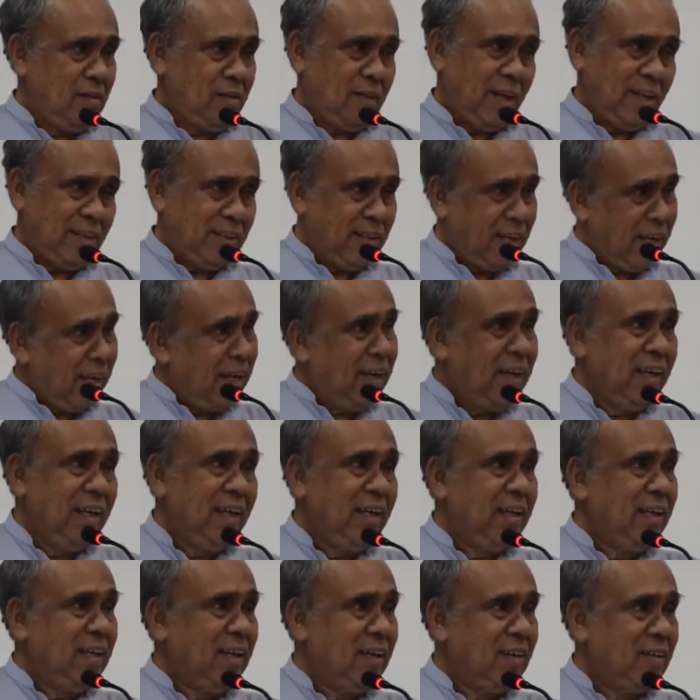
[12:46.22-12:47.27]
That's again
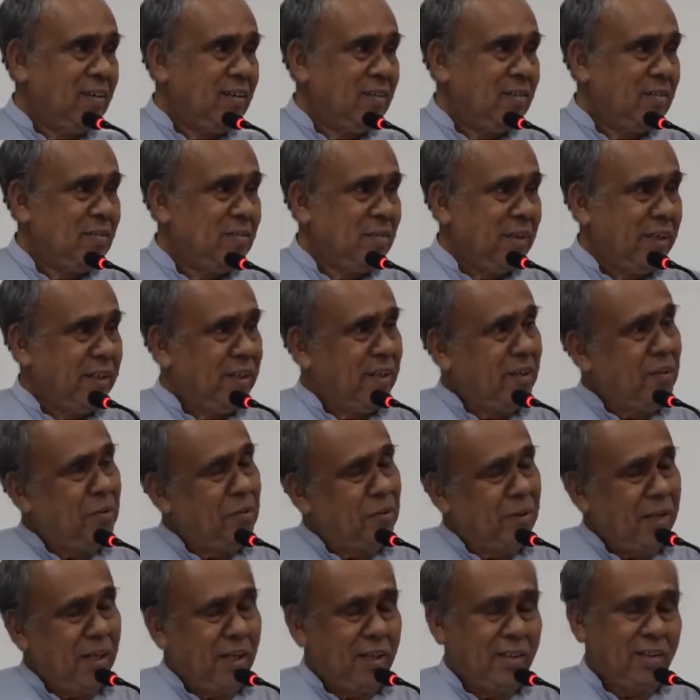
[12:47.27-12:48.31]
linear, whether
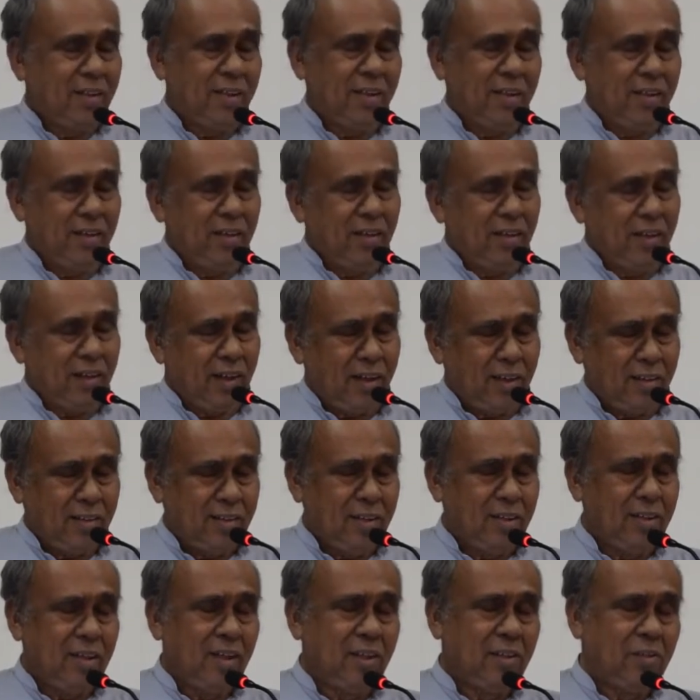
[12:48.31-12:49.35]
you take the
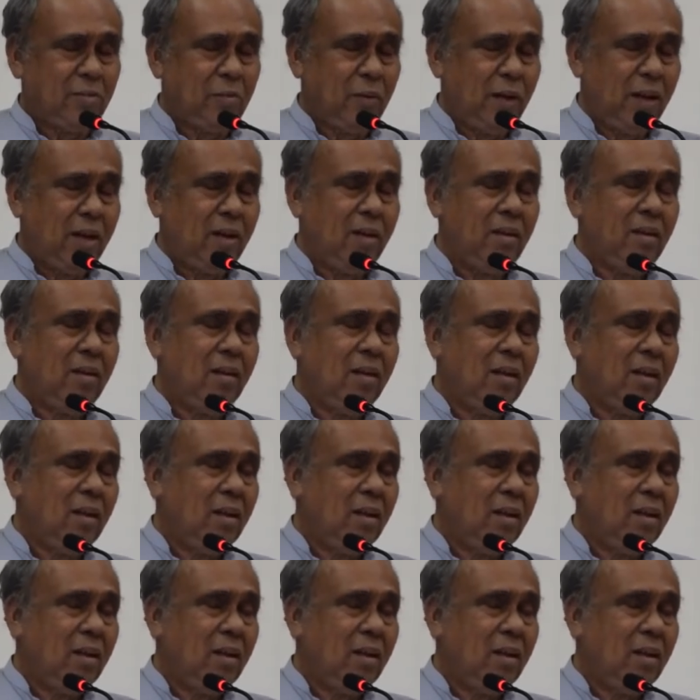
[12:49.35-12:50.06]
direction as well